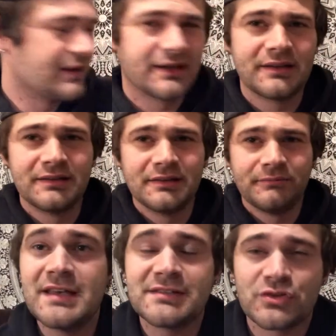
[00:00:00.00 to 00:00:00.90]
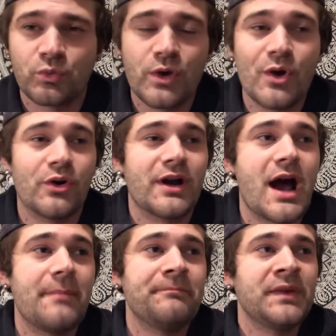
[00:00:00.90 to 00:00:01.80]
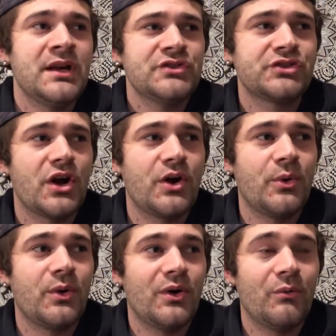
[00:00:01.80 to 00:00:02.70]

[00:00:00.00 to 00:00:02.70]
like, is this real or not? So